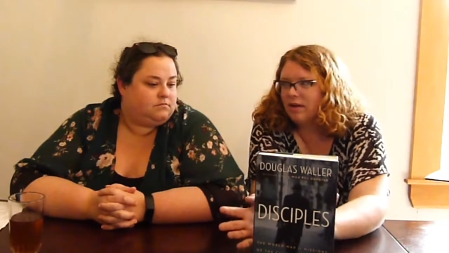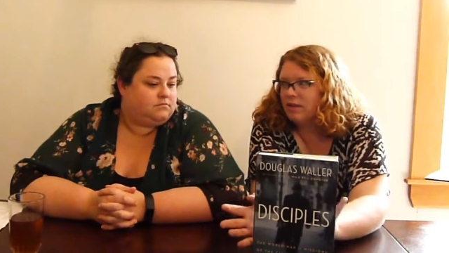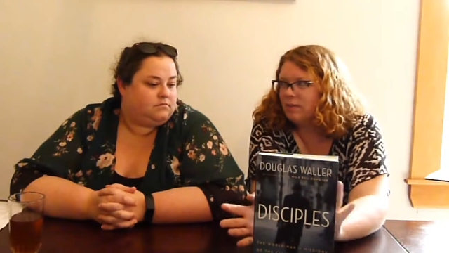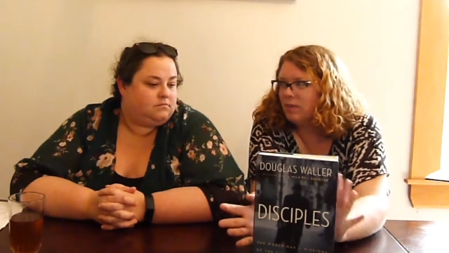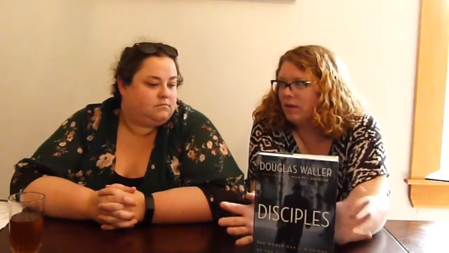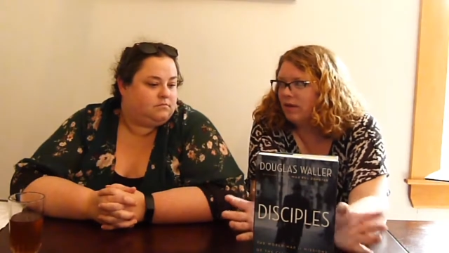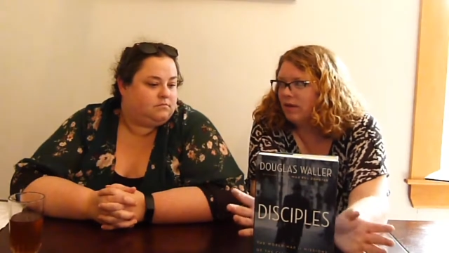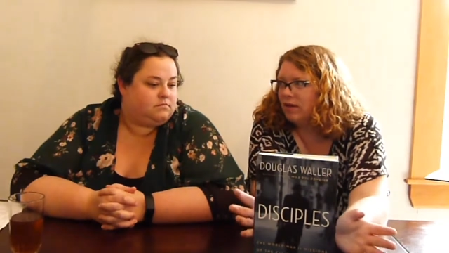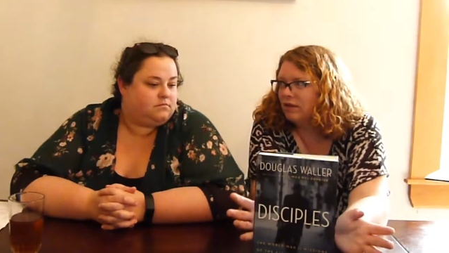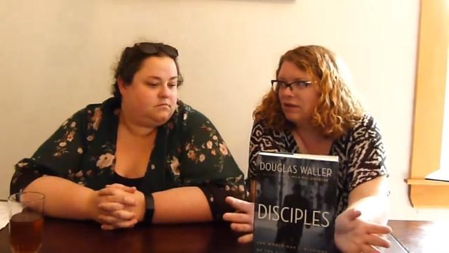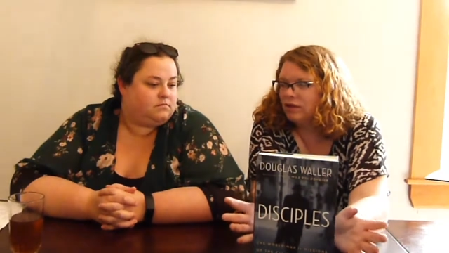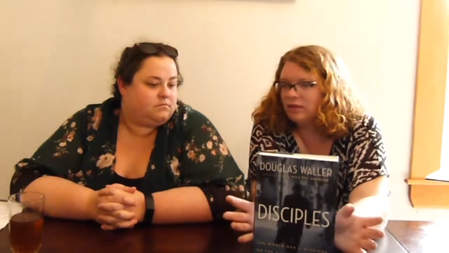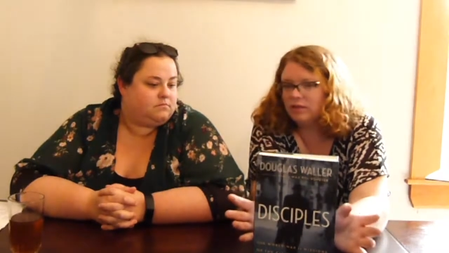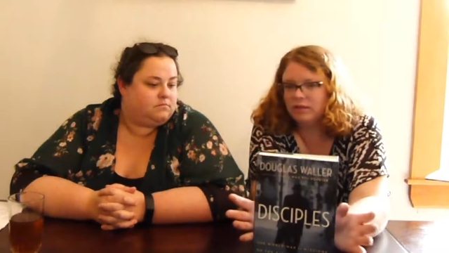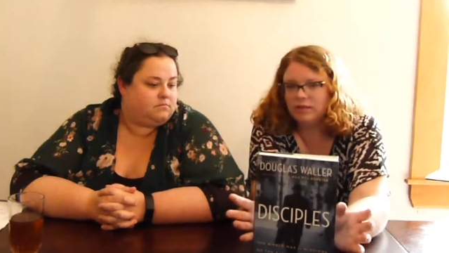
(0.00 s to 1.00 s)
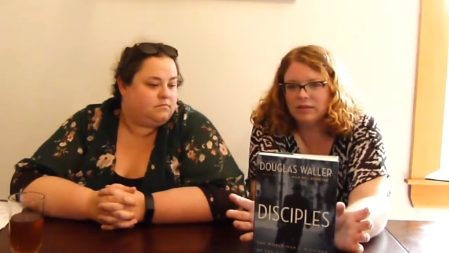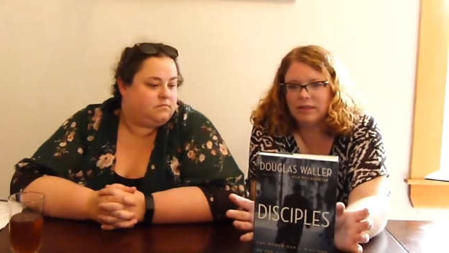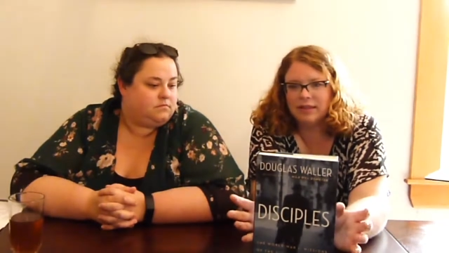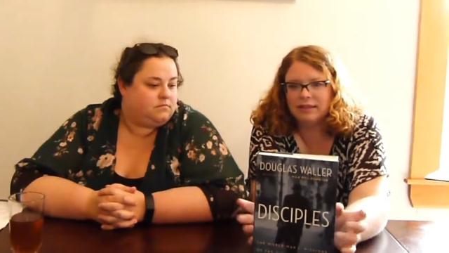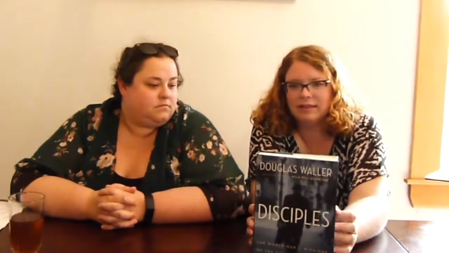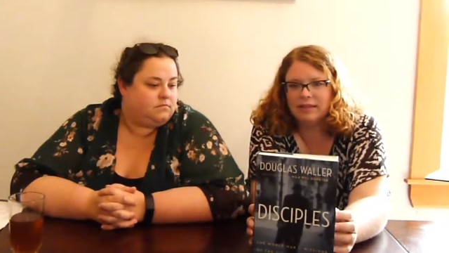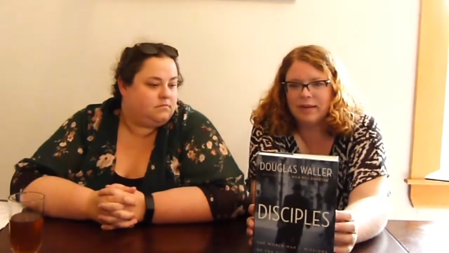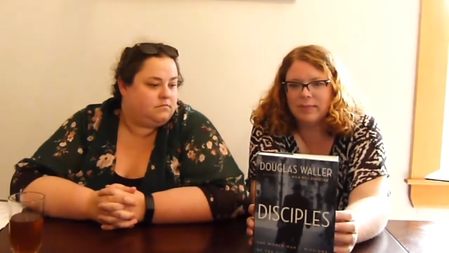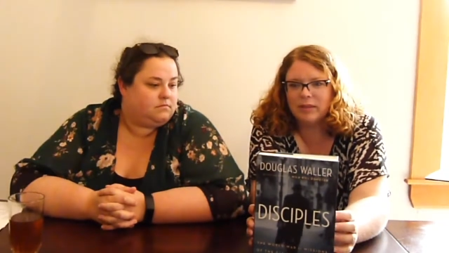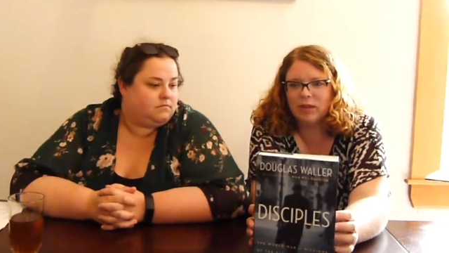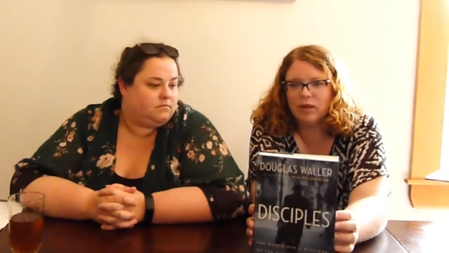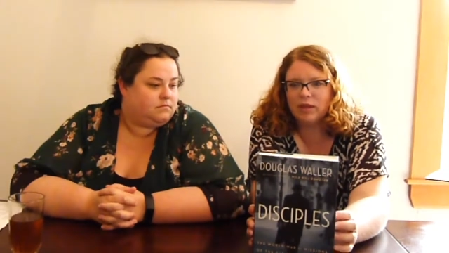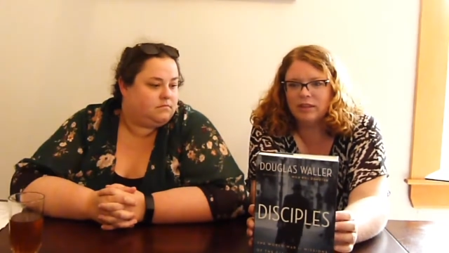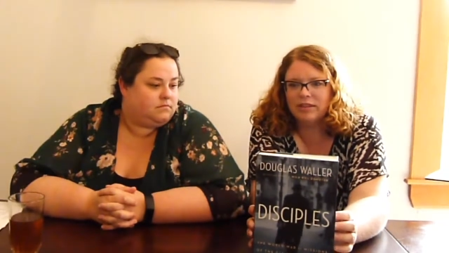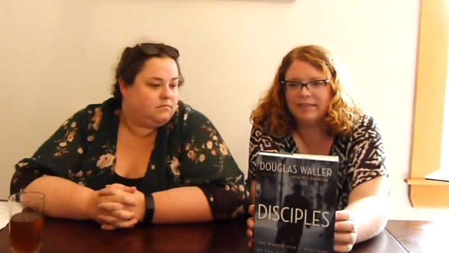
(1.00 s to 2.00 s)
Speaker 1: espionage and, and
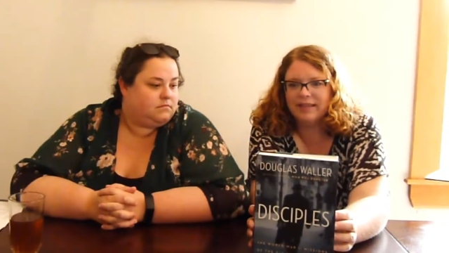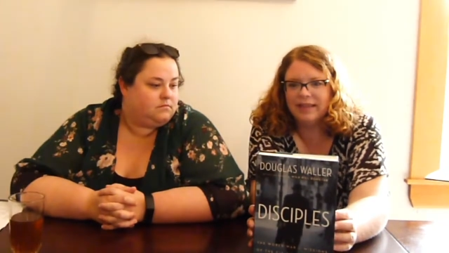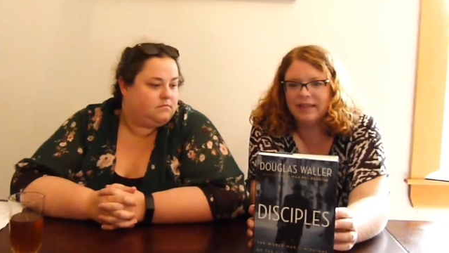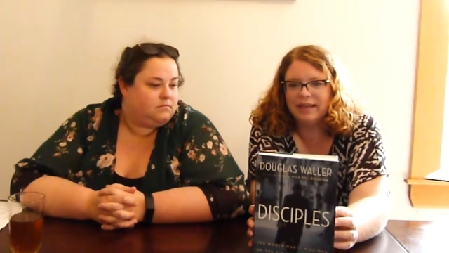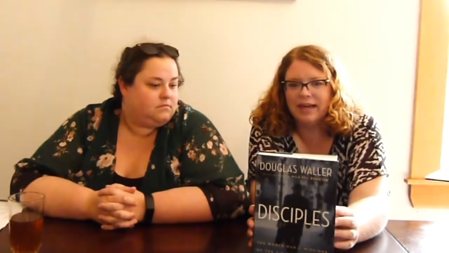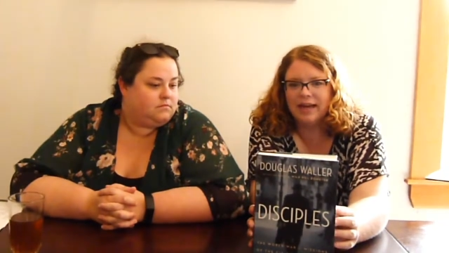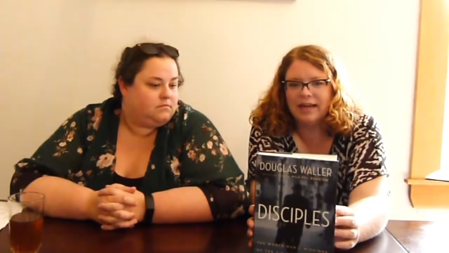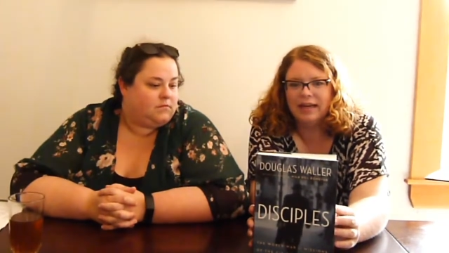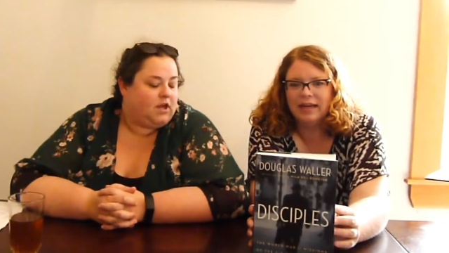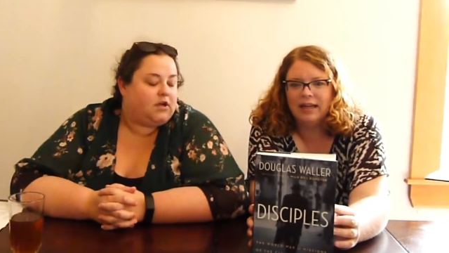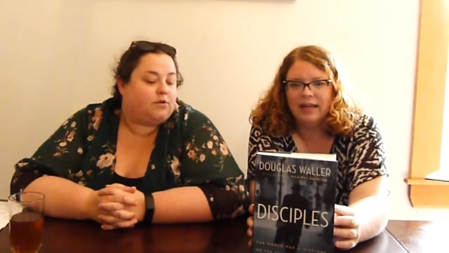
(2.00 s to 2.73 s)
sabotage and everything like that.